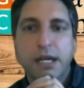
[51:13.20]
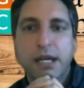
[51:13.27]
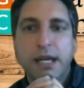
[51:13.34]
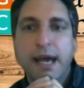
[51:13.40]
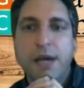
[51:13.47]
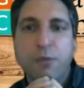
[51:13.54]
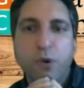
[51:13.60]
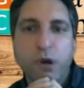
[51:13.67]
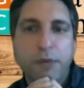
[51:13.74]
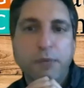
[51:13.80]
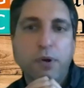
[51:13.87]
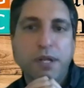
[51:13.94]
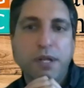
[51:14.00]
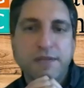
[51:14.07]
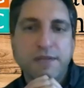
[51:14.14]
and what are
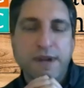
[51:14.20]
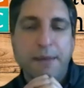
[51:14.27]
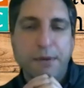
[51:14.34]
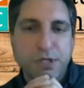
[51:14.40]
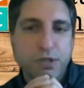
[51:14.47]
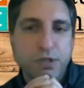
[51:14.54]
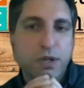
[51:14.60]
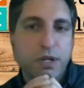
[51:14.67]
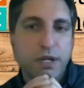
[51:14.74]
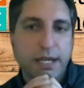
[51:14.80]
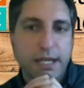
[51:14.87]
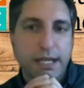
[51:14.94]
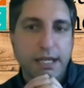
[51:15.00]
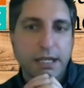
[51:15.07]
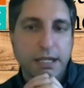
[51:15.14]
points of
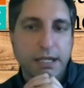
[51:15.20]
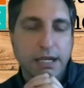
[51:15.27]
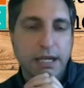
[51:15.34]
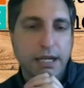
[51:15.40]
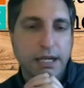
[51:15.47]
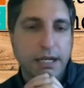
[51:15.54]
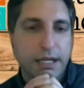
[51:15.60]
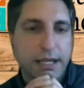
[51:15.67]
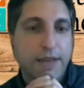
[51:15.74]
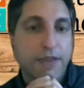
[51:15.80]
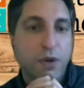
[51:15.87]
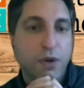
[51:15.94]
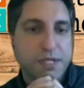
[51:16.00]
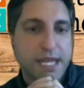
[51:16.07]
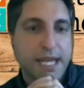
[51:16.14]
opportunity uh, in
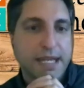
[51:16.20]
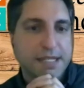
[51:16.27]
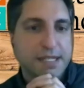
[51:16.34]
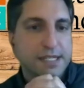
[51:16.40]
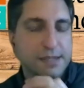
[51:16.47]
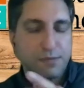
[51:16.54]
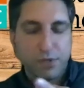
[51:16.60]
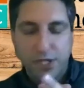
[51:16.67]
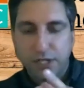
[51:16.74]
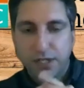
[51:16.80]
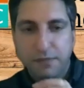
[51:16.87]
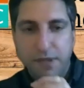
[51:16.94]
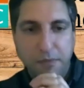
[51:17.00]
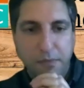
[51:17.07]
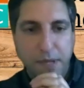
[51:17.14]
those cases, which
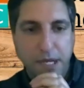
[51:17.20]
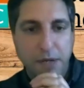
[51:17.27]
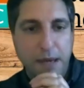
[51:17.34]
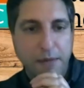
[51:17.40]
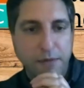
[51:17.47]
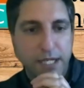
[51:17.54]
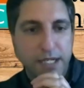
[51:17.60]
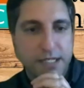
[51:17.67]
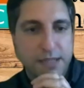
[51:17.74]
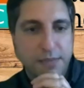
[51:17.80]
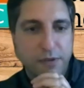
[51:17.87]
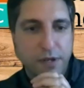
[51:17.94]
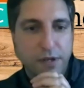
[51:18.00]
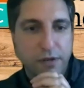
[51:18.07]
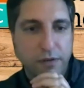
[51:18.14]
is, you know, might relate to
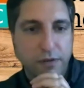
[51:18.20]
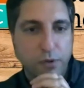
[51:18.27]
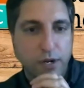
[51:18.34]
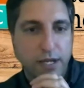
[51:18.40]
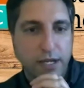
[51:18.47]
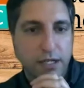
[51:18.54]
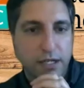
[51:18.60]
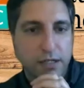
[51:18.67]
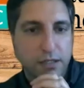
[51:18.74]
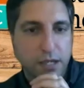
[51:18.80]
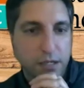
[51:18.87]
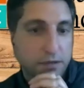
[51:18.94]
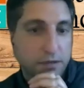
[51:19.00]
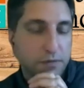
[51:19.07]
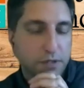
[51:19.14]
some of your reporting on,
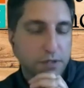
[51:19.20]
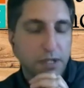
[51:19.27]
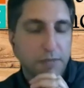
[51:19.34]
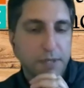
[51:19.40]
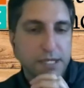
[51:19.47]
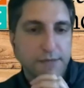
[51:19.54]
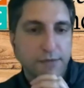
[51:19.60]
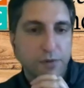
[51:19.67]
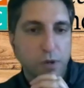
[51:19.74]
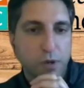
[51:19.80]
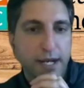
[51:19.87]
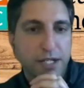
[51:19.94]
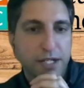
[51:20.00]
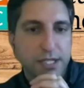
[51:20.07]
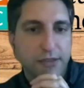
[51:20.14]
on Colombian Civil
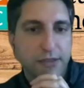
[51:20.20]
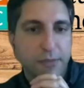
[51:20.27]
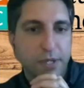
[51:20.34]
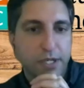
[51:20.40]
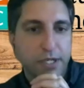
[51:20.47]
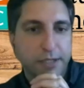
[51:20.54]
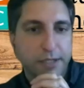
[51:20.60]
War actually in the book.